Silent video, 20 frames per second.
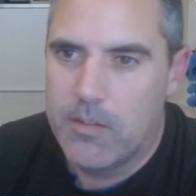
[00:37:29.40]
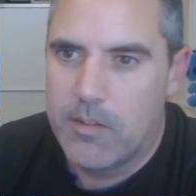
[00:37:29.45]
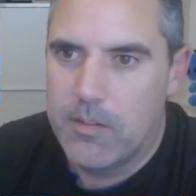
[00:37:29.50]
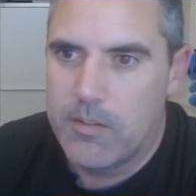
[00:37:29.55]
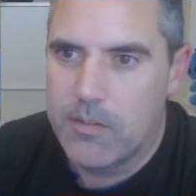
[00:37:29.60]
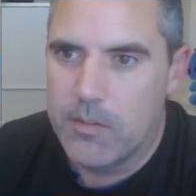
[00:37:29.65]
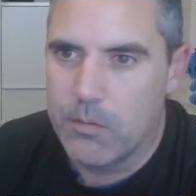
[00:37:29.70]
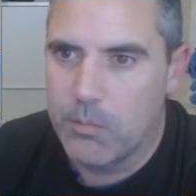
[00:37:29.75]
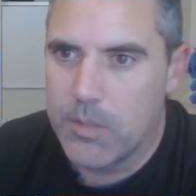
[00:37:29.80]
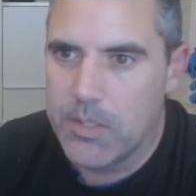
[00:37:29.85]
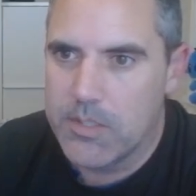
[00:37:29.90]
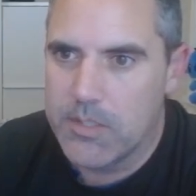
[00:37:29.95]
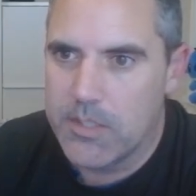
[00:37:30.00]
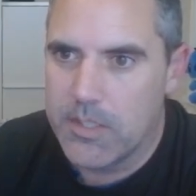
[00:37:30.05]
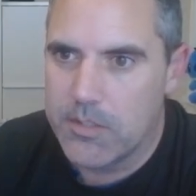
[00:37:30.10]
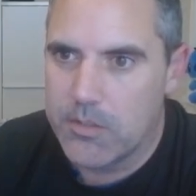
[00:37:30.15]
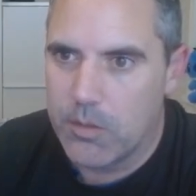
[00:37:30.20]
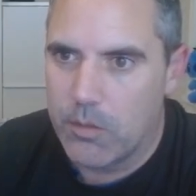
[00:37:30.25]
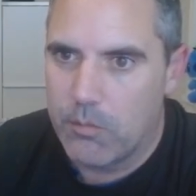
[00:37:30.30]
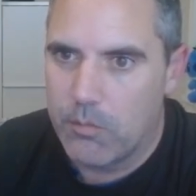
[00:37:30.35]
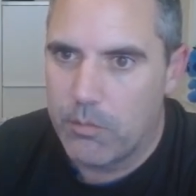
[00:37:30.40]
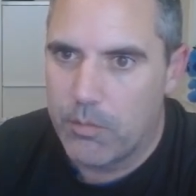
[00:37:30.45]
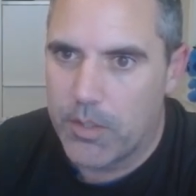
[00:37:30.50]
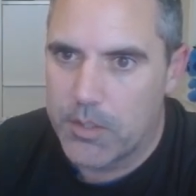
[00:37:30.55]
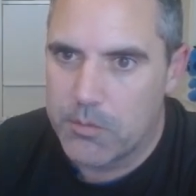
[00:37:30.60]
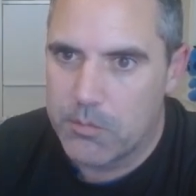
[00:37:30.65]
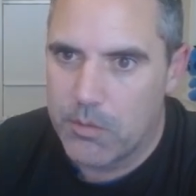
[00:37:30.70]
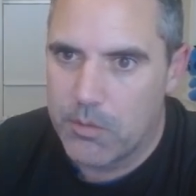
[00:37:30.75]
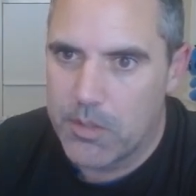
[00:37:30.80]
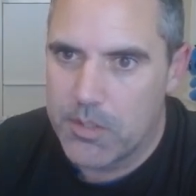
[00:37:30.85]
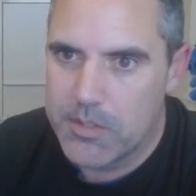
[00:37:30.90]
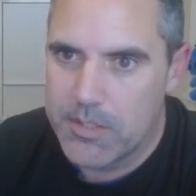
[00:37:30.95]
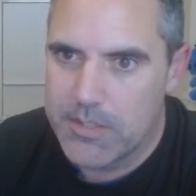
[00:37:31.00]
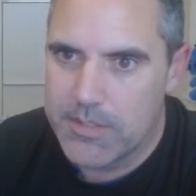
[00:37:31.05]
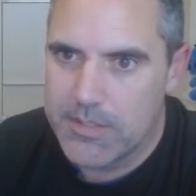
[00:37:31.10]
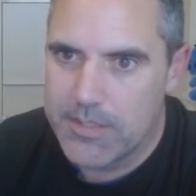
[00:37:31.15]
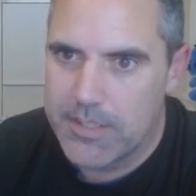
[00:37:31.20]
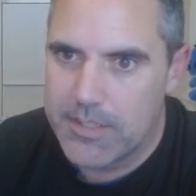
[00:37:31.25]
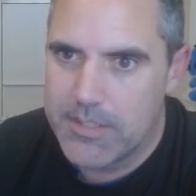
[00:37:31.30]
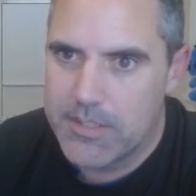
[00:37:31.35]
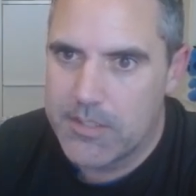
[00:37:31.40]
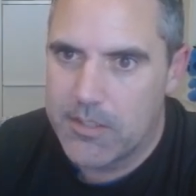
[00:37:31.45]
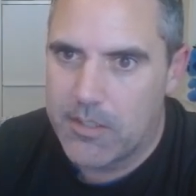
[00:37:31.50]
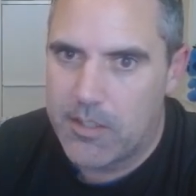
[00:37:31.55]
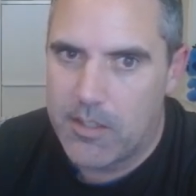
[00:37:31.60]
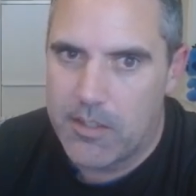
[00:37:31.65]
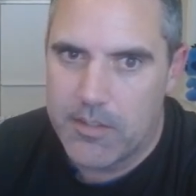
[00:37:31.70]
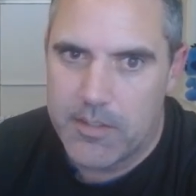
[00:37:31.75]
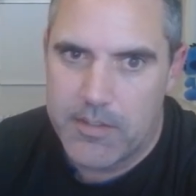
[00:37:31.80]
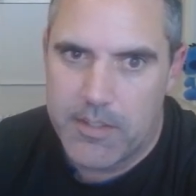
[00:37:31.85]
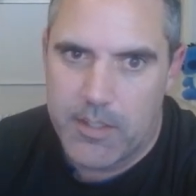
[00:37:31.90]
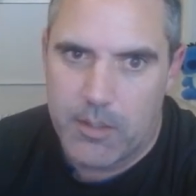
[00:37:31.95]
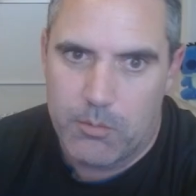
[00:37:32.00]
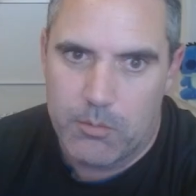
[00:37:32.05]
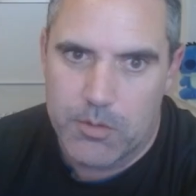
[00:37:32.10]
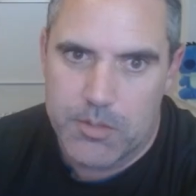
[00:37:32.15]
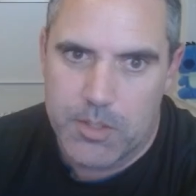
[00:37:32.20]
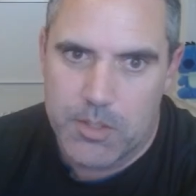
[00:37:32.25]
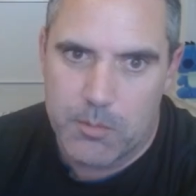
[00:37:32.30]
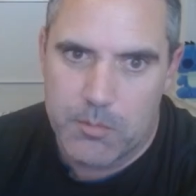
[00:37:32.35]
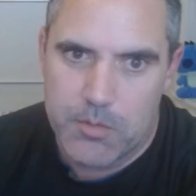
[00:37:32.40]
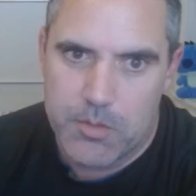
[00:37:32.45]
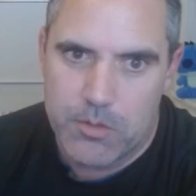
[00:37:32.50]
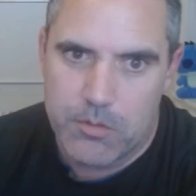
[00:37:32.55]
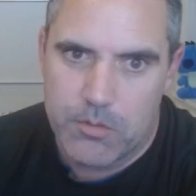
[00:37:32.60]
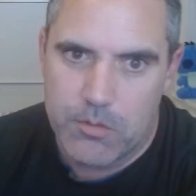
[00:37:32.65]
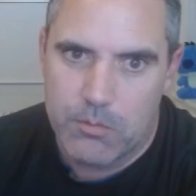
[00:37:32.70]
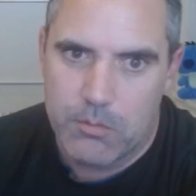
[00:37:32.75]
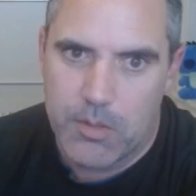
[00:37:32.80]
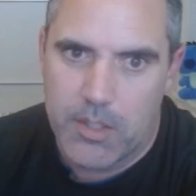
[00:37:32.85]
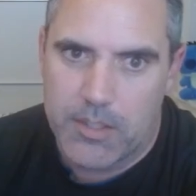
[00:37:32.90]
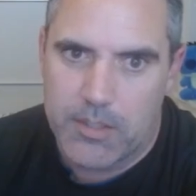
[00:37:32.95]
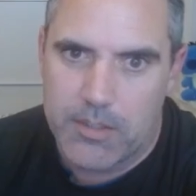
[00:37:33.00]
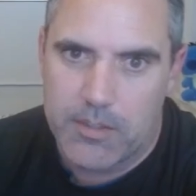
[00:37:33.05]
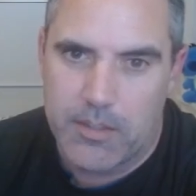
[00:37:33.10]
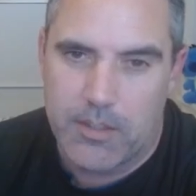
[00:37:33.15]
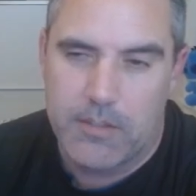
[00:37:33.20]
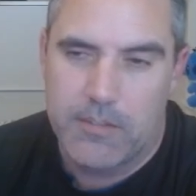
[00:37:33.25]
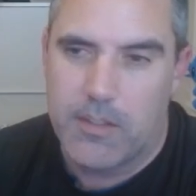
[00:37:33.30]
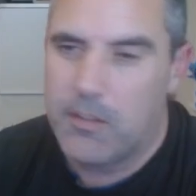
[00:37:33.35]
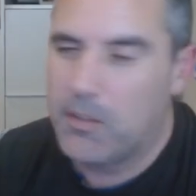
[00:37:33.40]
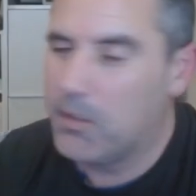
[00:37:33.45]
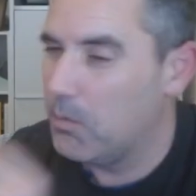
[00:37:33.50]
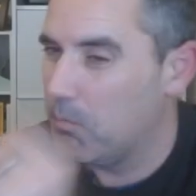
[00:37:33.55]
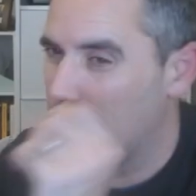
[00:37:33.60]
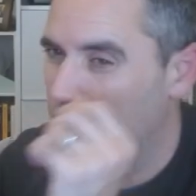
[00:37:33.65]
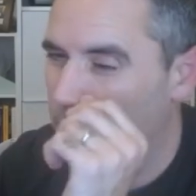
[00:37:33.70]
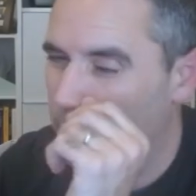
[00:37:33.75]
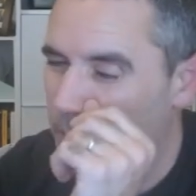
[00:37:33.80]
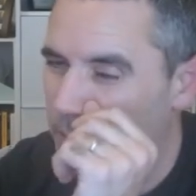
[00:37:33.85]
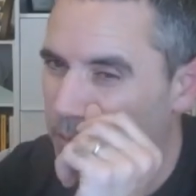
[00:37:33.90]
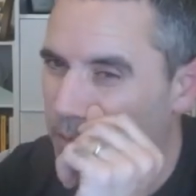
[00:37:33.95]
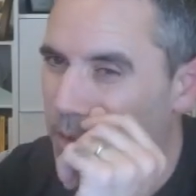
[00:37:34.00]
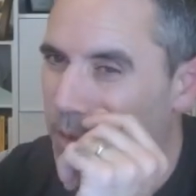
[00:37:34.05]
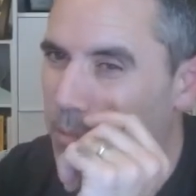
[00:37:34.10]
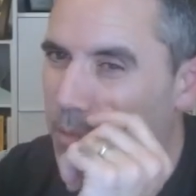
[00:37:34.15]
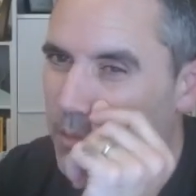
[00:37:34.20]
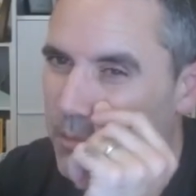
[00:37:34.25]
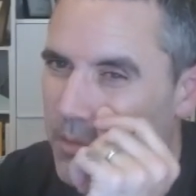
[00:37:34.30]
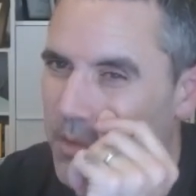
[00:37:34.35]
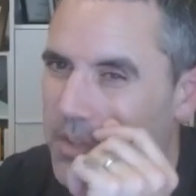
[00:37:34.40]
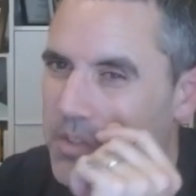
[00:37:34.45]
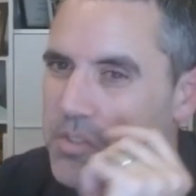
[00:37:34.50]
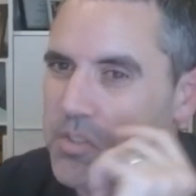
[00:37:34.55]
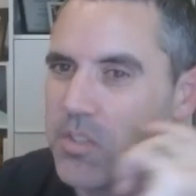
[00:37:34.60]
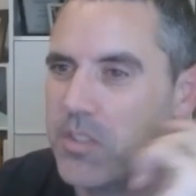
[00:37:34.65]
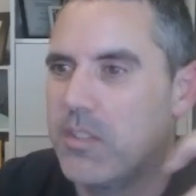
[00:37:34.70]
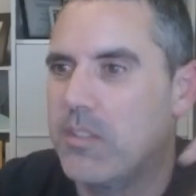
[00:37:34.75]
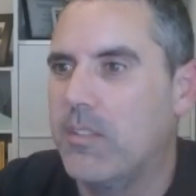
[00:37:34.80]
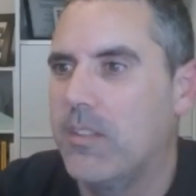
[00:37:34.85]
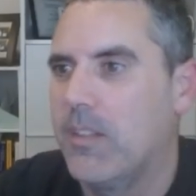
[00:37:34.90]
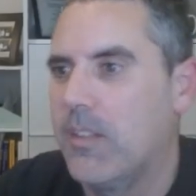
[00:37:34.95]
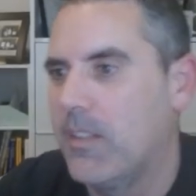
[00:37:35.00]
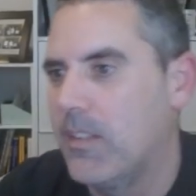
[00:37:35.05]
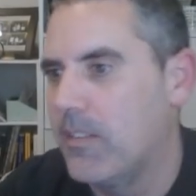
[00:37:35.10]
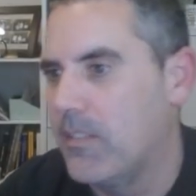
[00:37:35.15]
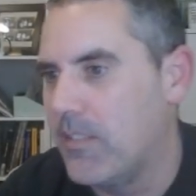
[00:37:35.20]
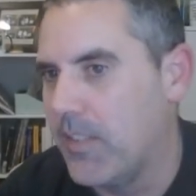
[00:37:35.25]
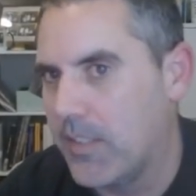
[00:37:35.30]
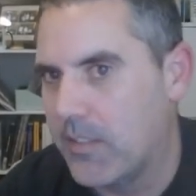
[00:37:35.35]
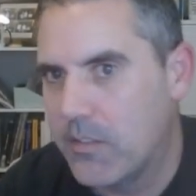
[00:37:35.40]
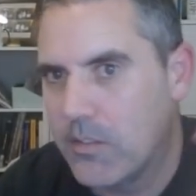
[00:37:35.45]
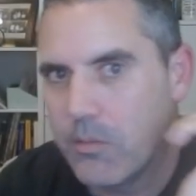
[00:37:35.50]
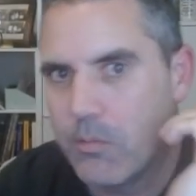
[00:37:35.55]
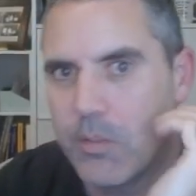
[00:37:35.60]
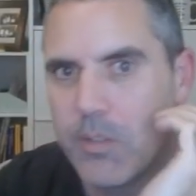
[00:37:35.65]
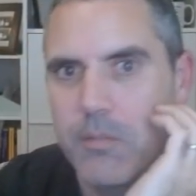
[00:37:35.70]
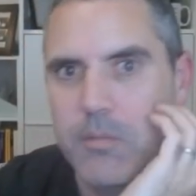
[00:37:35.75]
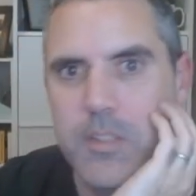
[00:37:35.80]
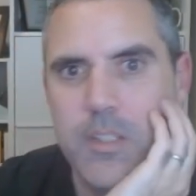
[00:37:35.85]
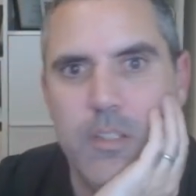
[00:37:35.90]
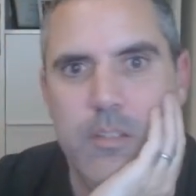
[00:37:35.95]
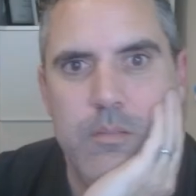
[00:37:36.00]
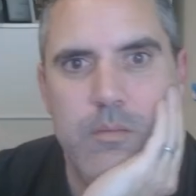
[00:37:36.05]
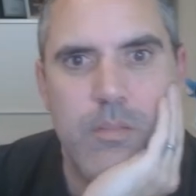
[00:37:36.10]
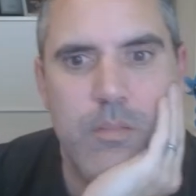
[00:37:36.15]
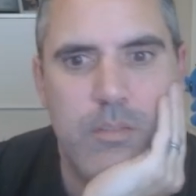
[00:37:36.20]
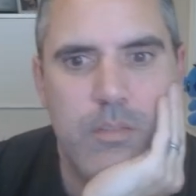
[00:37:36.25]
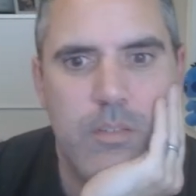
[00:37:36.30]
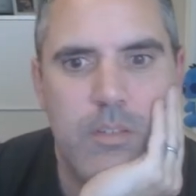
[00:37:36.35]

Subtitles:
So the reason I solved for x squared is because I saw that that will substitute directly. That'll give me a one variable function. Take the derivative.